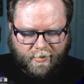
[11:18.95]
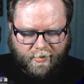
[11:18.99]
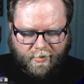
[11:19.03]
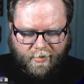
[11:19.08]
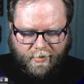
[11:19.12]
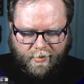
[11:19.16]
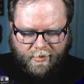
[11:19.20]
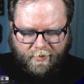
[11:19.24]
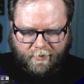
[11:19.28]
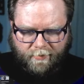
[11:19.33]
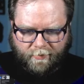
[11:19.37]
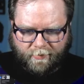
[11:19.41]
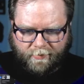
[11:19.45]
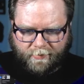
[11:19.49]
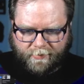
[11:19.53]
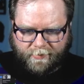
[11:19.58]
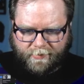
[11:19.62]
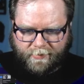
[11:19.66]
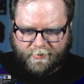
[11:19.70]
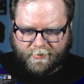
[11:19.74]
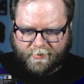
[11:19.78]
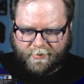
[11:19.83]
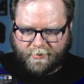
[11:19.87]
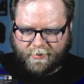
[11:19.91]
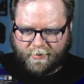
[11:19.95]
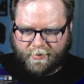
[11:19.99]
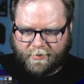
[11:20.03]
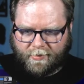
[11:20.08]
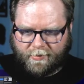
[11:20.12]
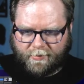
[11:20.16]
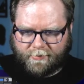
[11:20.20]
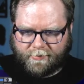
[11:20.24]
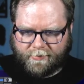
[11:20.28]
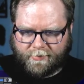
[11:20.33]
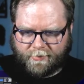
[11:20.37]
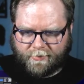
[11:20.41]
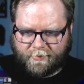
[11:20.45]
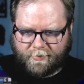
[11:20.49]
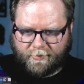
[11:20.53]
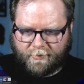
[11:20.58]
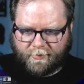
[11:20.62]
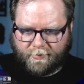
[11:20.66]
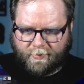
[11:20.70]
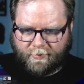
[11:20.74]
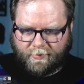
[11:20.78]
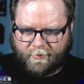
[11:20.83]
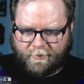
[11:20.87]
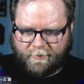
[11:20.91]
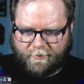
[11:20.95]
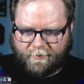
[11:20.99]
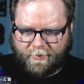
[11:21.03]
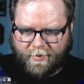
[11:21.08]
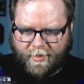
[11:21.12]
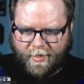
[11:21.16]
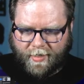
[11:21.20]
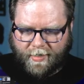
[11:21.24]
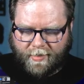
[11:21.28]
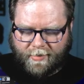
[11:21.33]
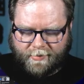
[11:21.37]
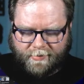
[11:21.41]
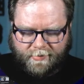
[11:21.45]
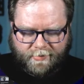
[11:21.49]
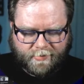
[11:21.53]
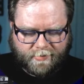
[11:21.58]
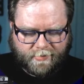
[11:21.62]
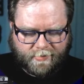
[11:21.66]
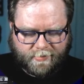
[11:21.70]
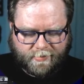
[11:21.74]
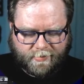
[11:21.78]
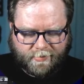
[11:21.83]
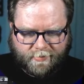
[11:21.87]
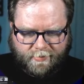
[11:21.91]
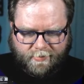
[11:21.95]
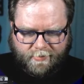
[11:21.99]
equals user pass.